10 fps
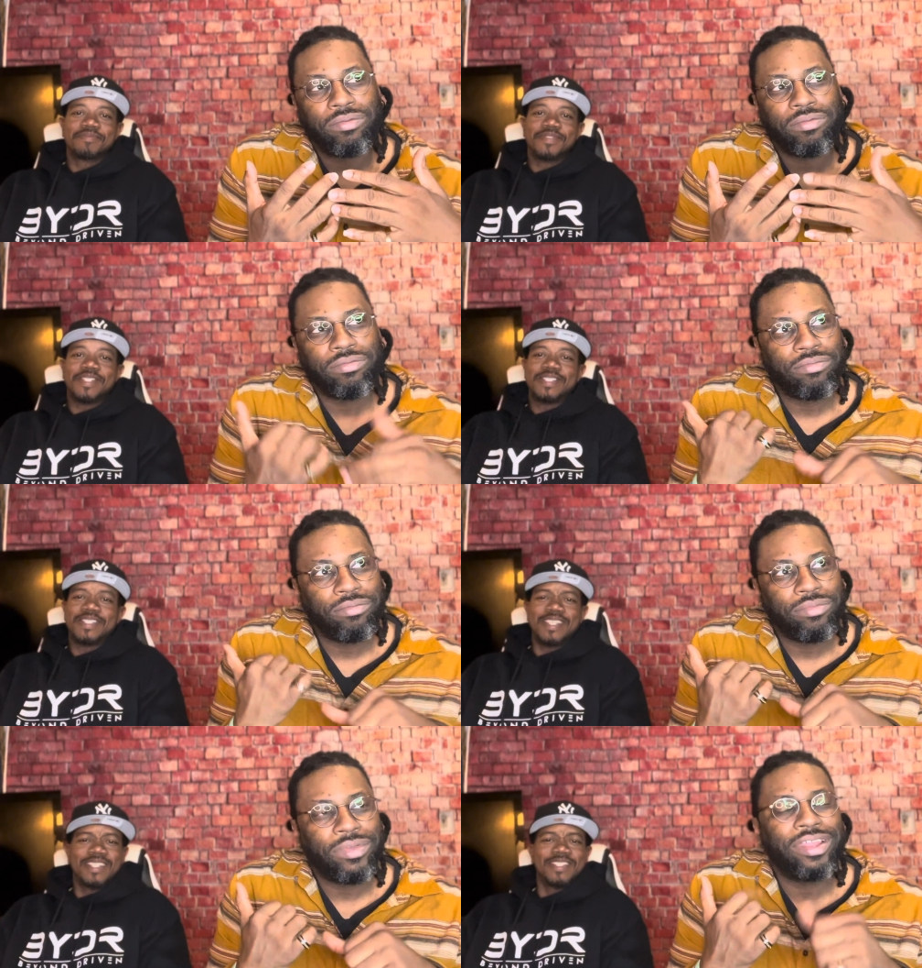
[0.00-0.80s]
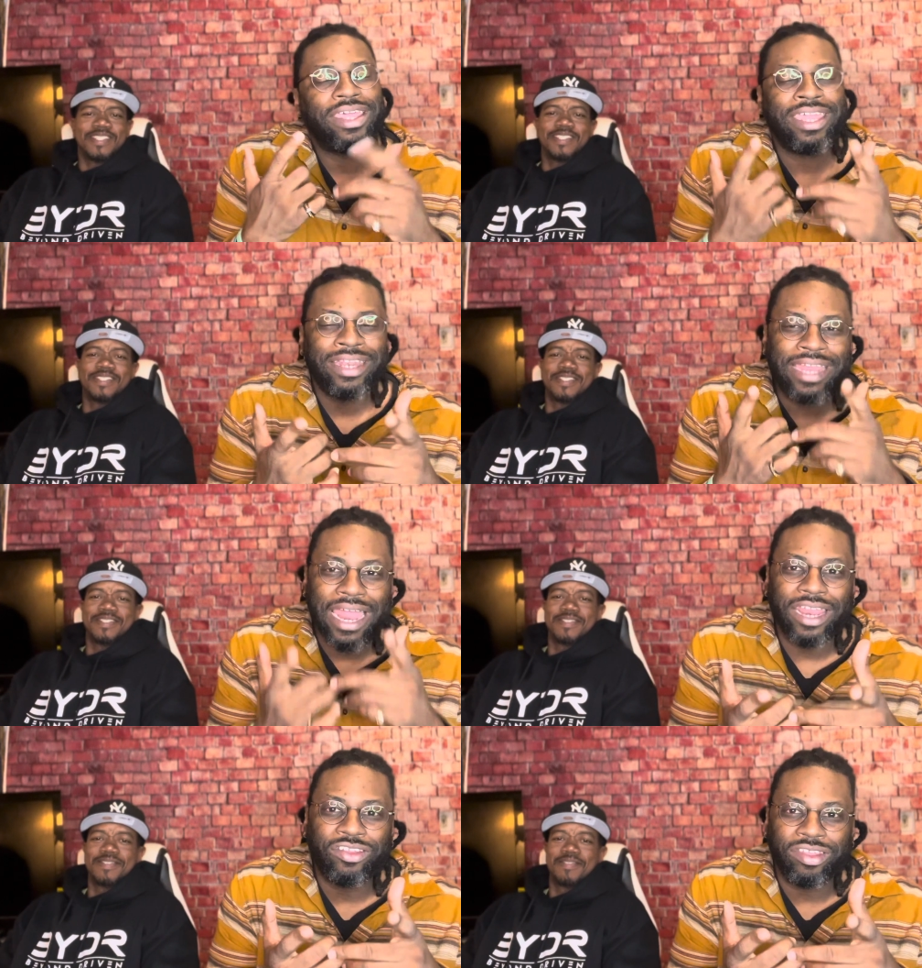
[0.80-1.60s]
Speaker 1: intelligence.
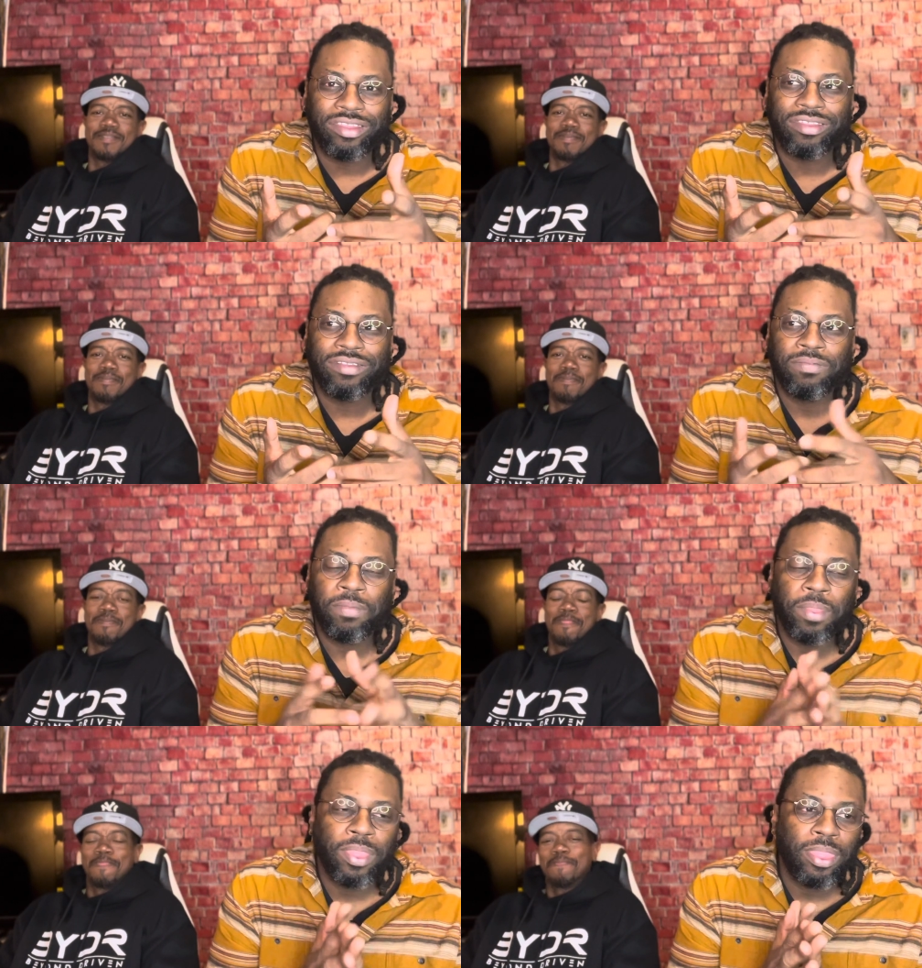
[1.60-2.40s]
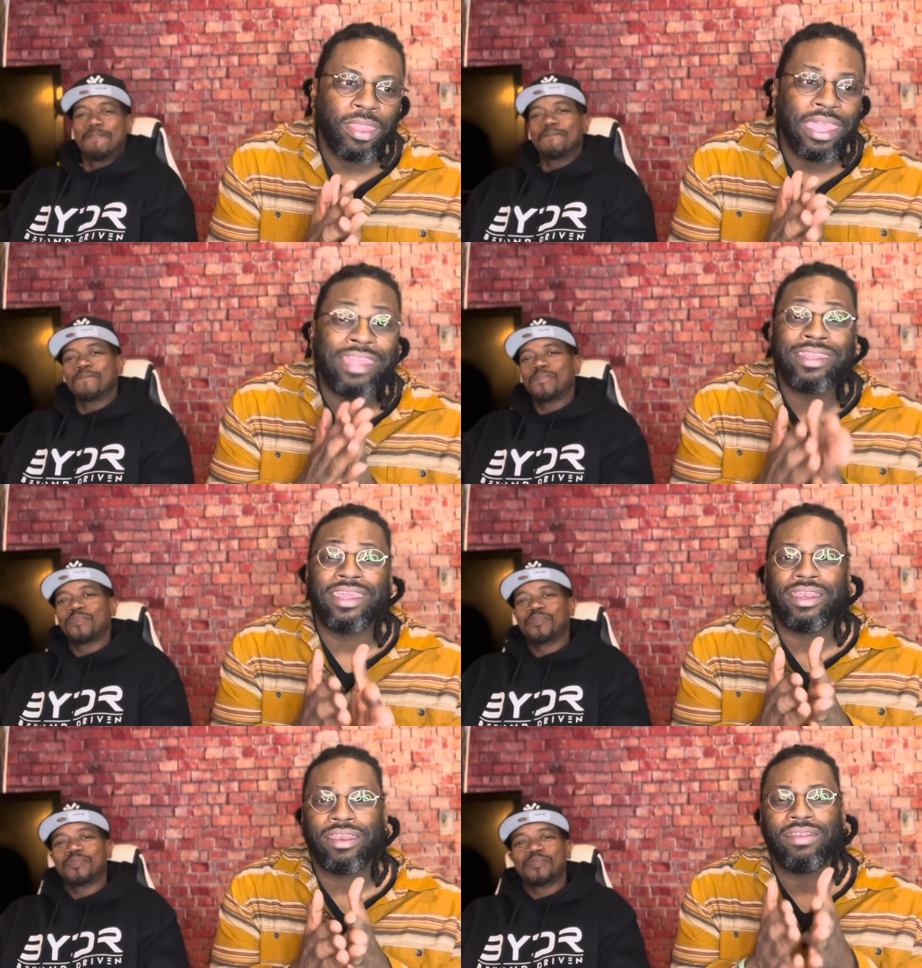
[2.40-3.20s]
Intelligence. Hmm. Is
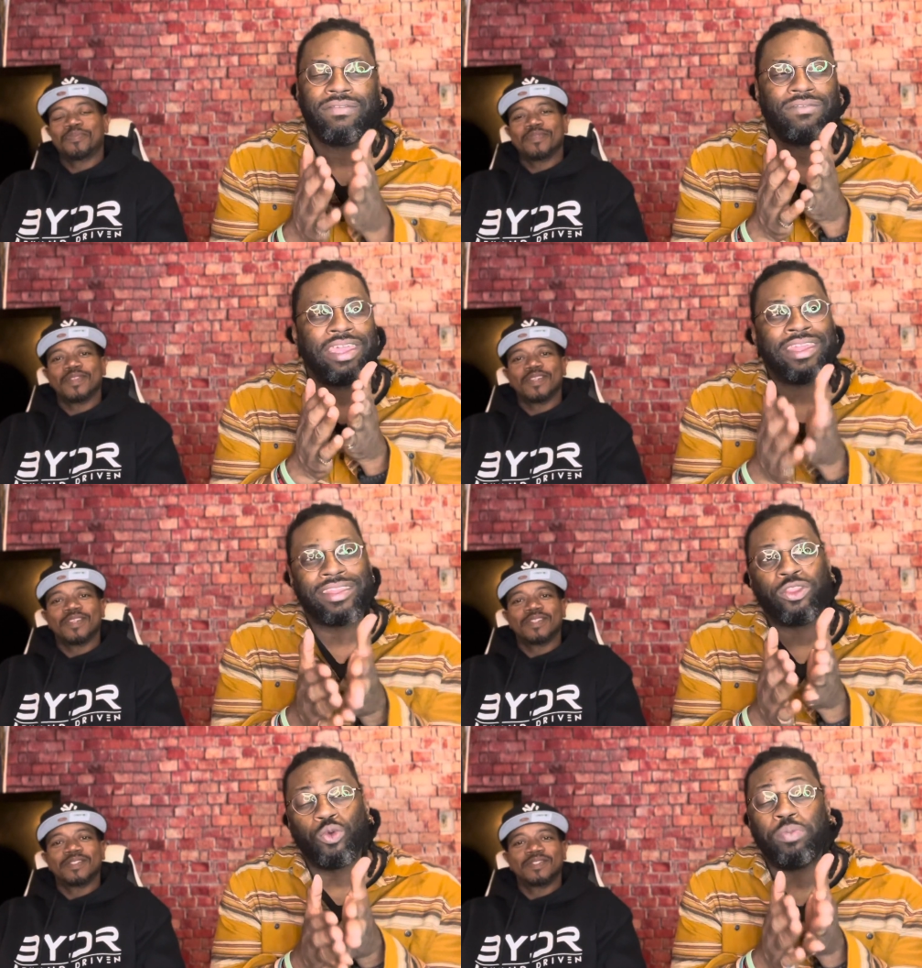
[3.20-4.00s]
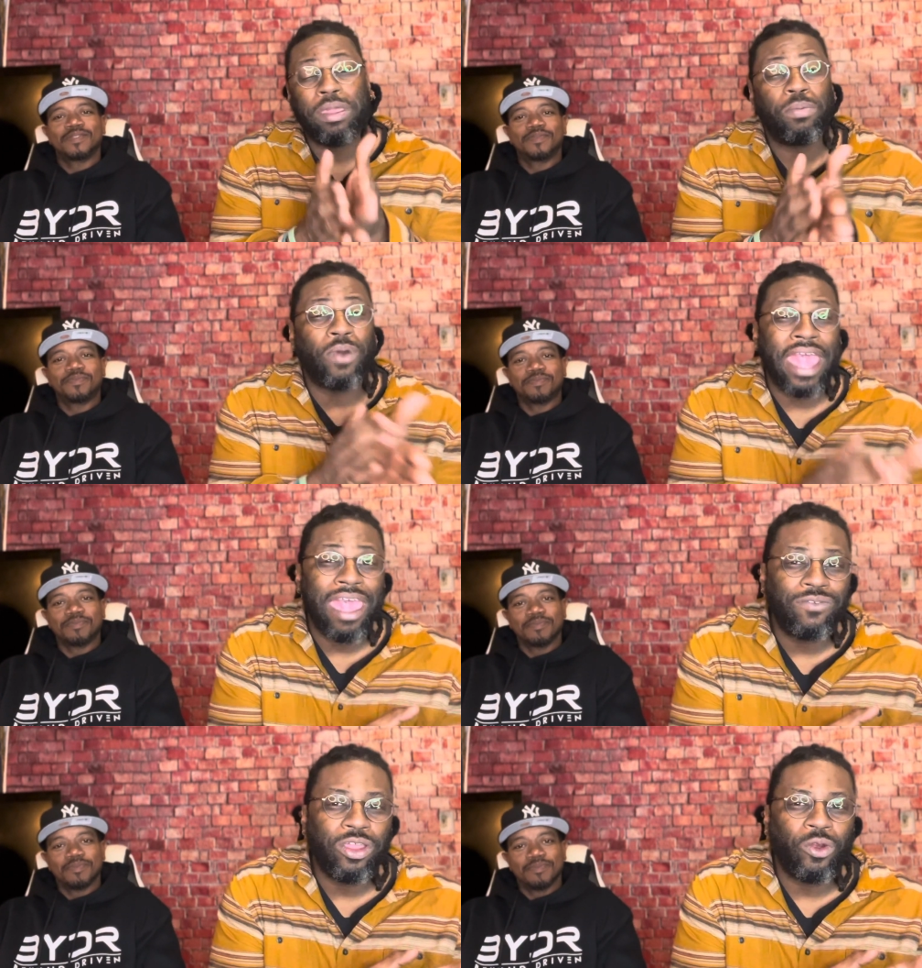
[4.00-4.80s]
it is do people
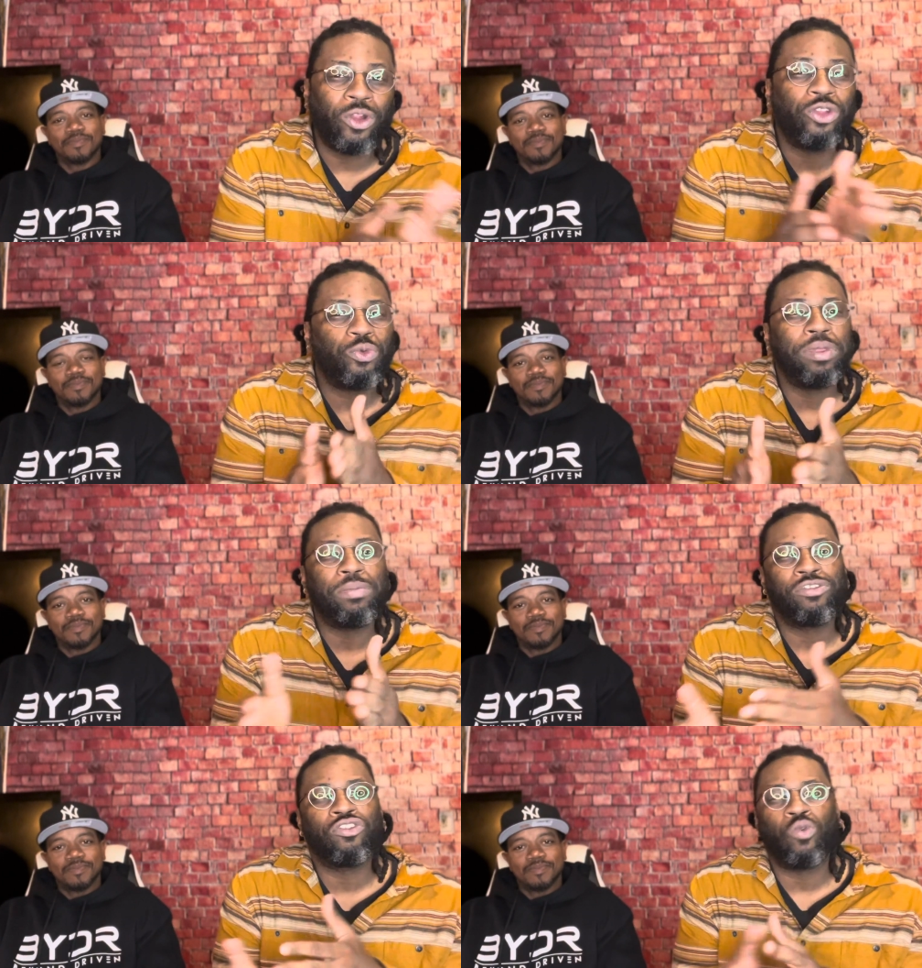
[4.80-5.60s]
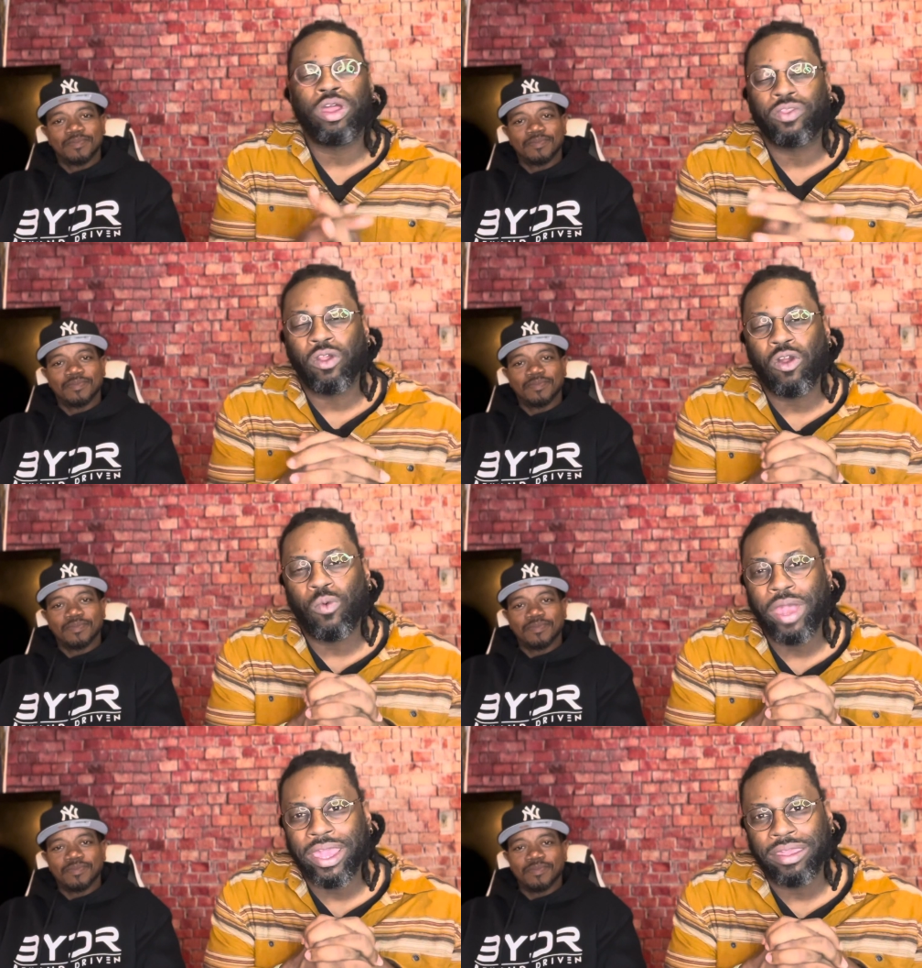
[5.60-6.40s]
have it or do people just want their own way?